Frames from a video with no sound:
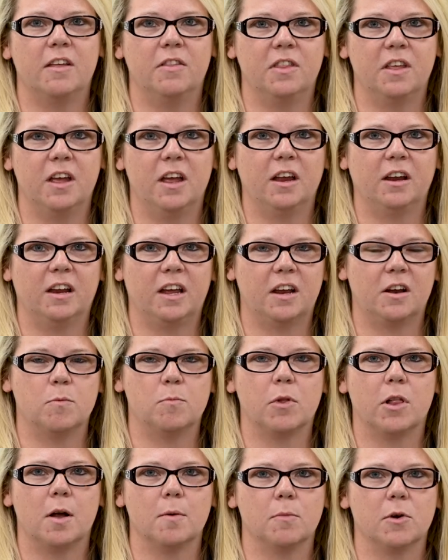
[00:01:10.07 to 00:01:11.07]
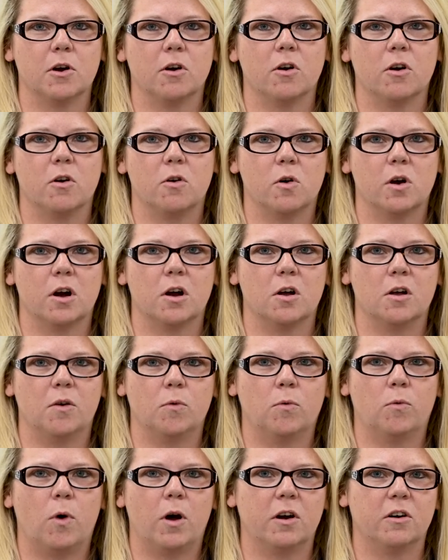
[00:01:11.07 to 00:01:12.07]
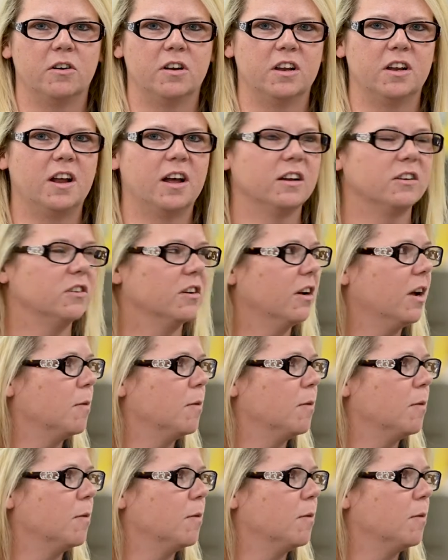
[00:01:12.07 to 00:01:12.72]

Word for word: and then get a plumber or a water detection